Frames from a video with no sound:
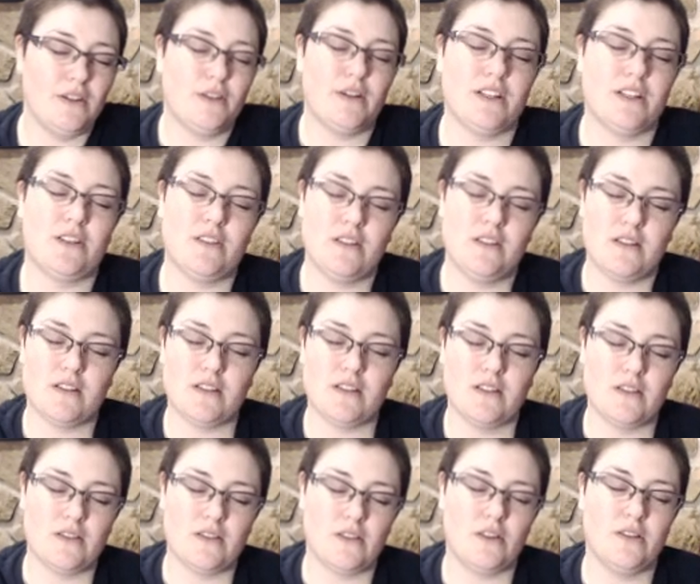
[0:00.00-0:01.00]
questions,
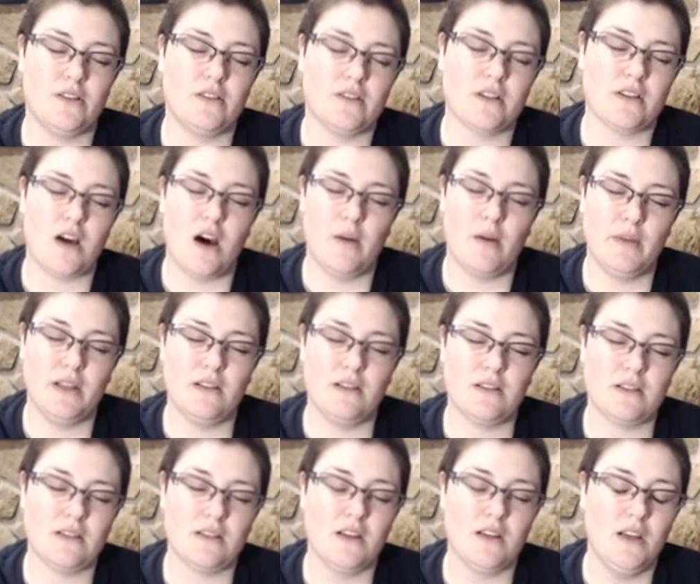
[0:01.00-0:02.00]
concerns,
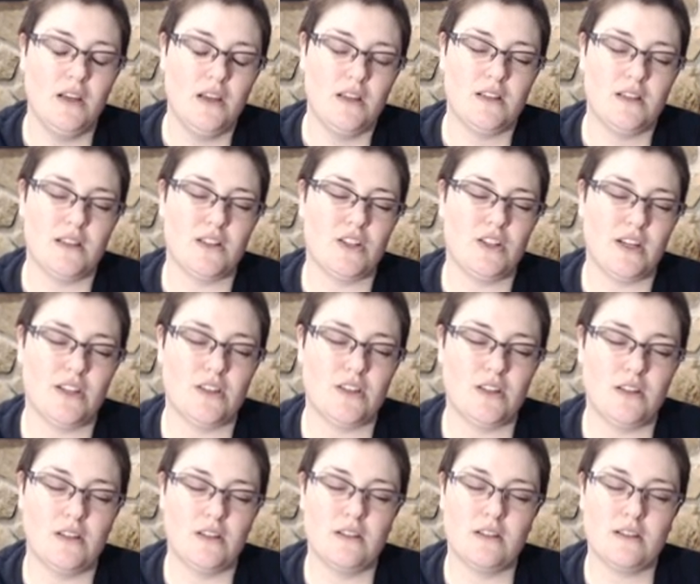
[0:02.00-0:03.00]
comments,
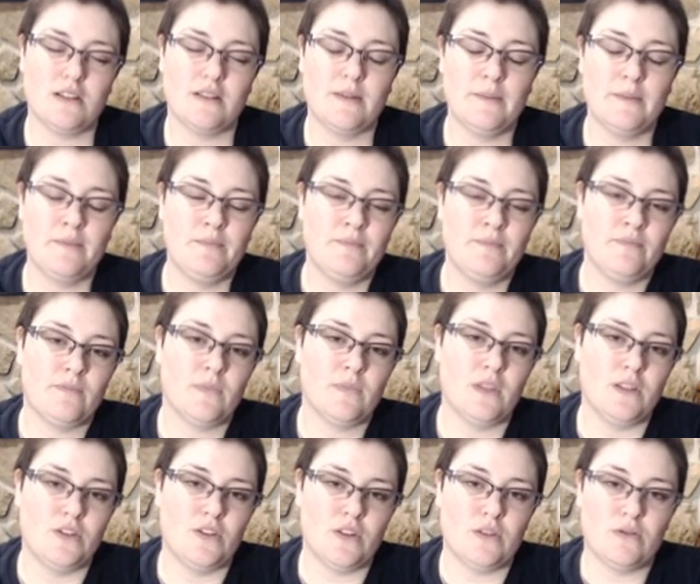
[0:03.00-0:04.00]
suggestions,
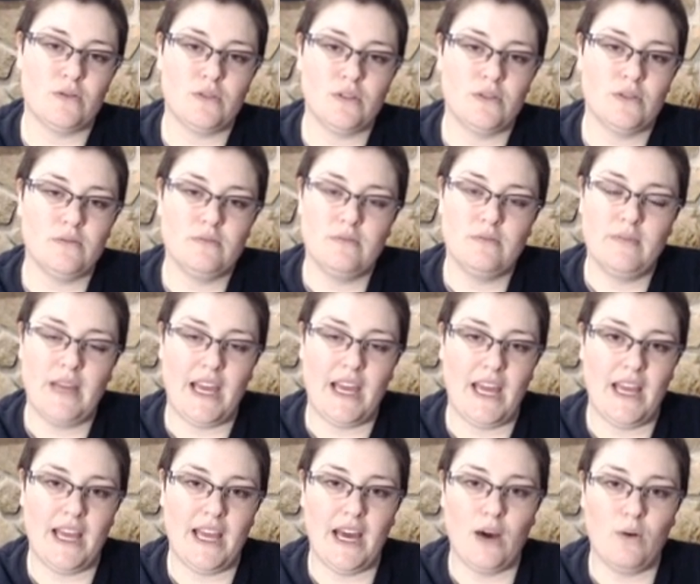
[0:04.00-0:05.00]
general,
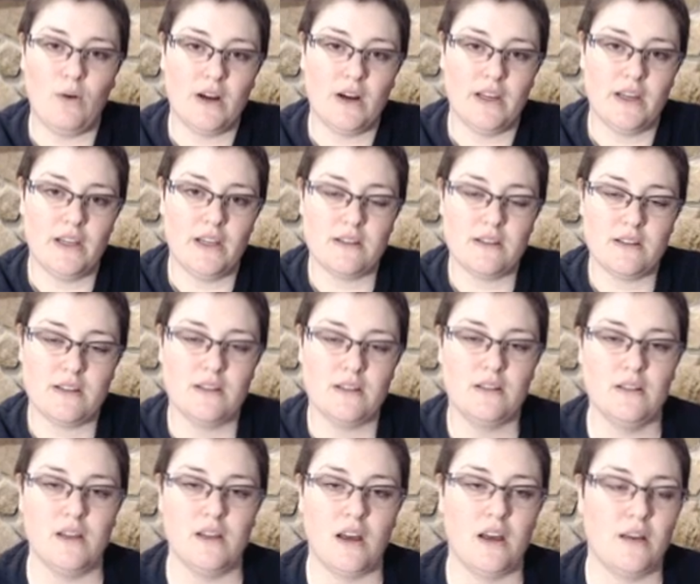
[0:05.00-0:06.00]
hey, how are yous?
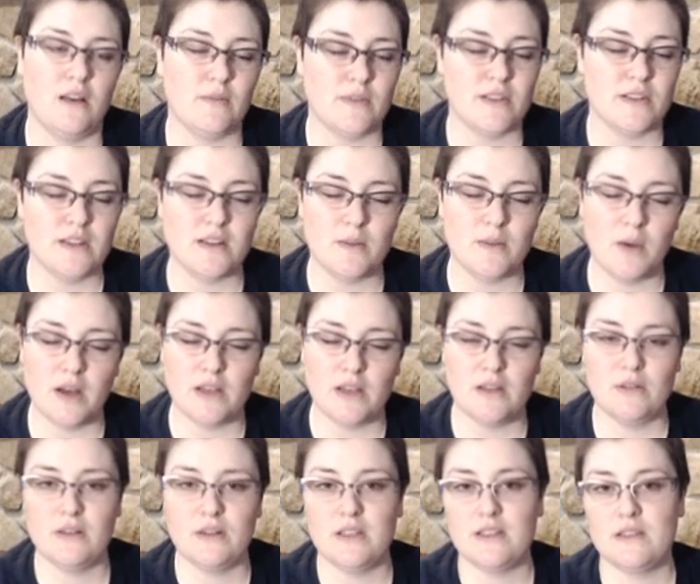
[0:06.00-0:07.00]
Send them on
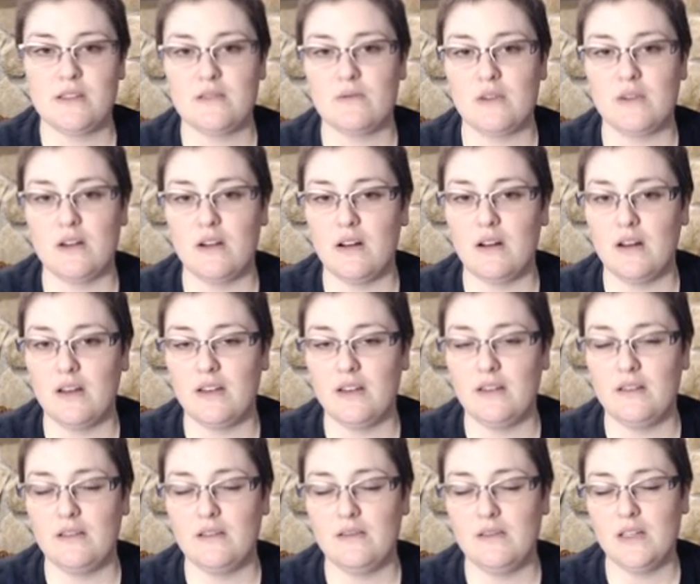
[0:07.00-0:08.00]
to us. We're
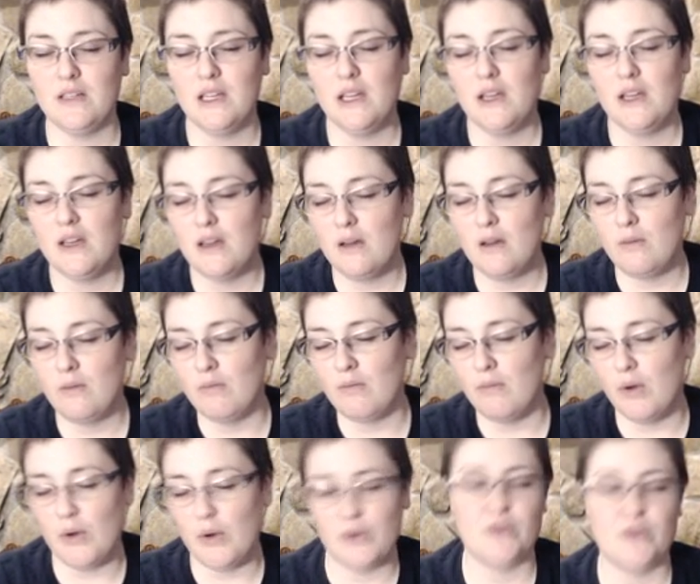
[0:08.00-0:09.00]
on
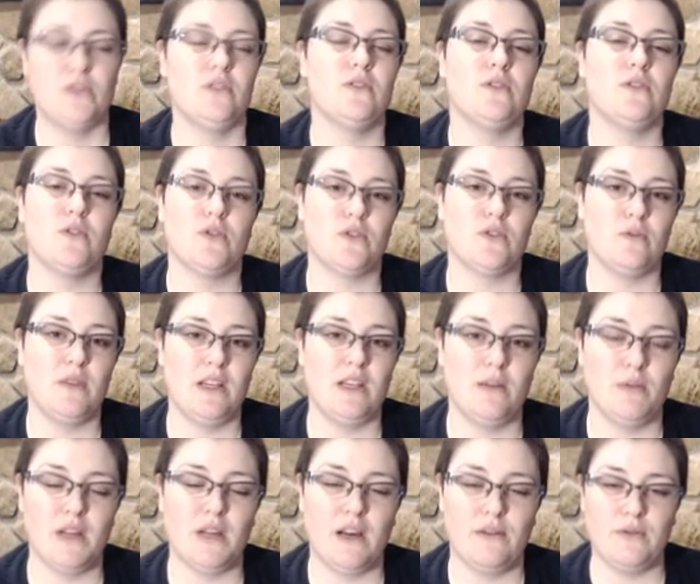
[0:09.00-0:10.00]
most social
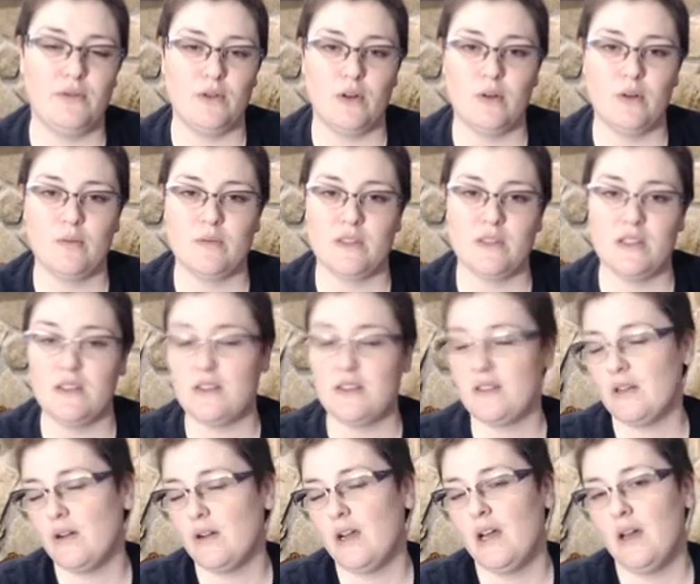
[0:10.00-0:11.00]
media platforms:
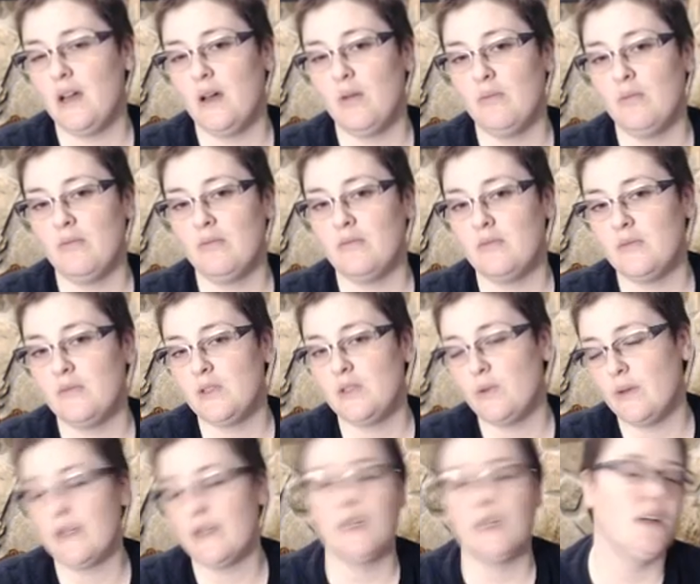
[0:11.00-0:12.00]
Instagram,
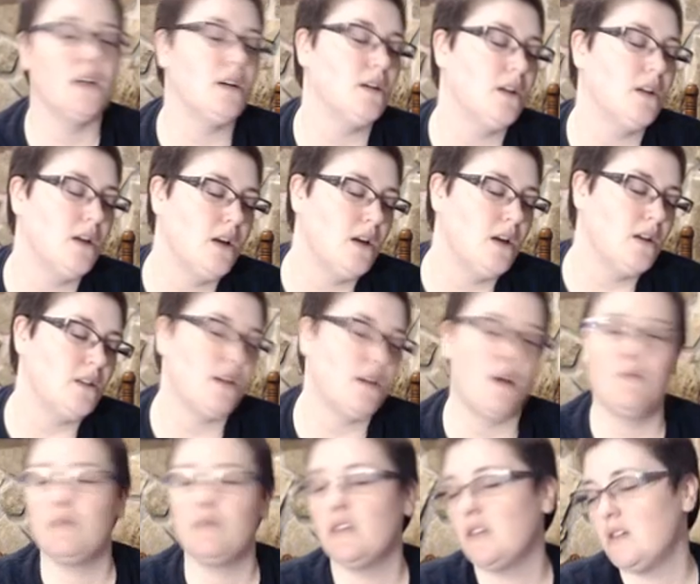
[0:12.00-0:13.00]
Twitter,
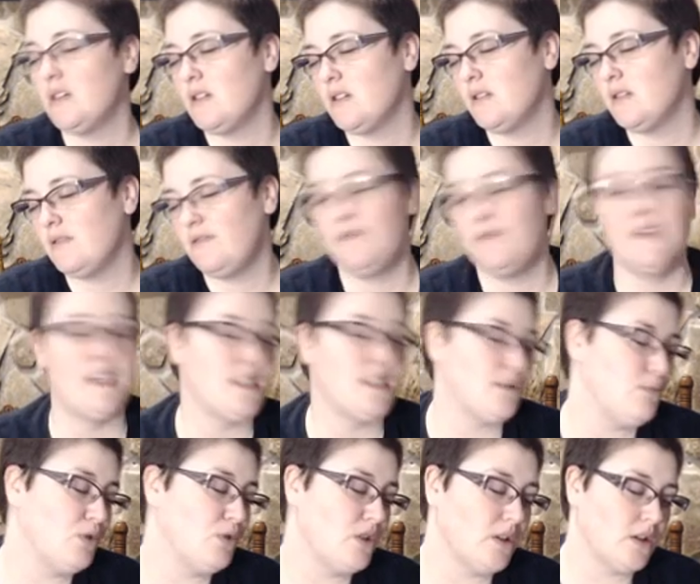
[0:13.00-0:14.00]
Tumblr,
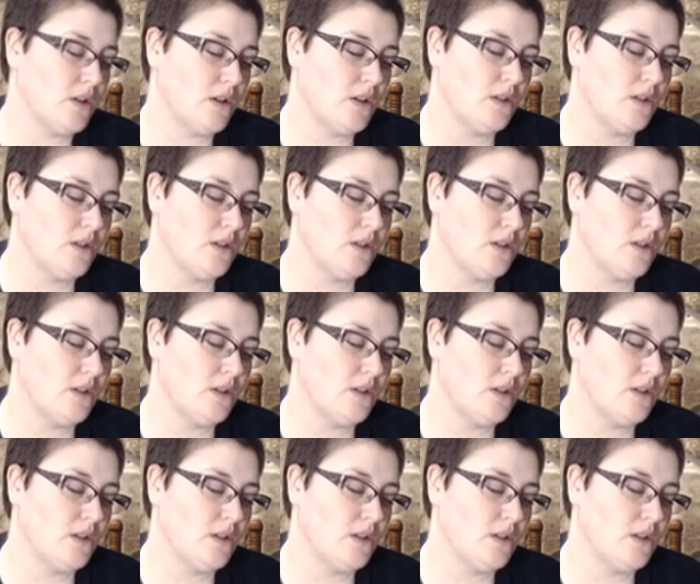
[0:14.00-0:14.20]
Facebook.